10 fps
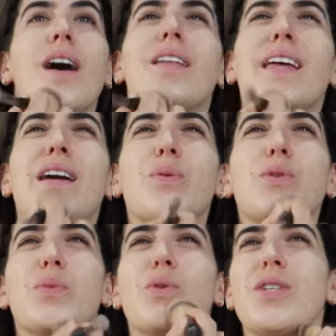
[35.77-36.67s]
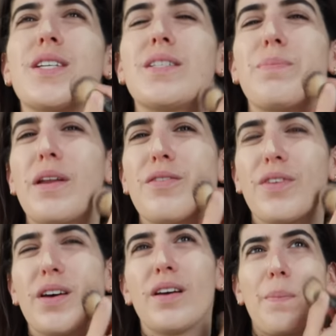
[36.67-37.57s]
I think it was more just a bit
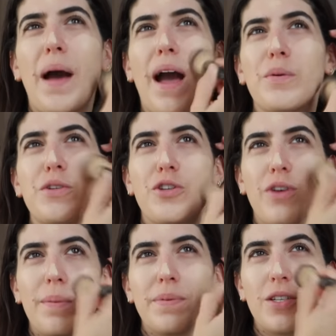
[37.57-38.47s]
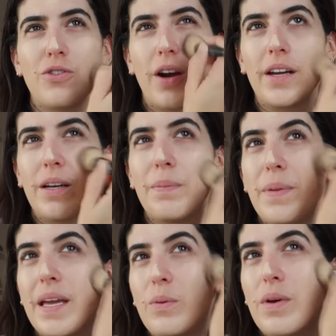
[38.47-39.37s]
of a power trip to try and
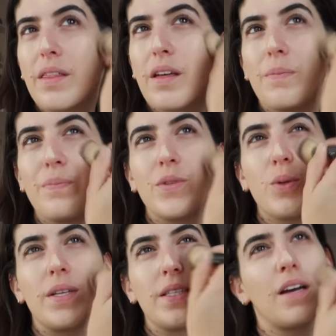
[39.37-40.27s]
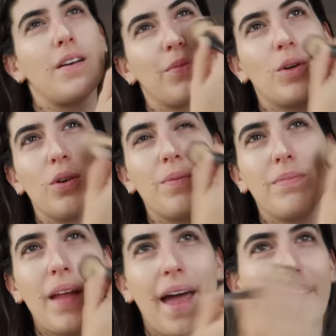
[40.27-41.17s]
compete with um, Twitter or
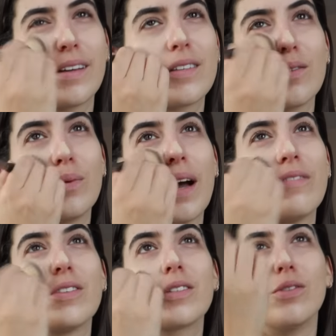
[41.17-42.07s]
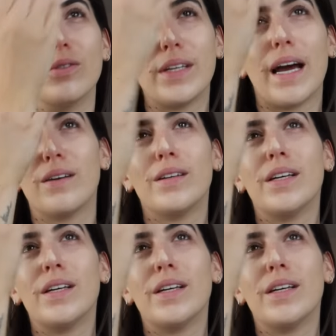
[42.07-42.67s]
X or whatever it's called now.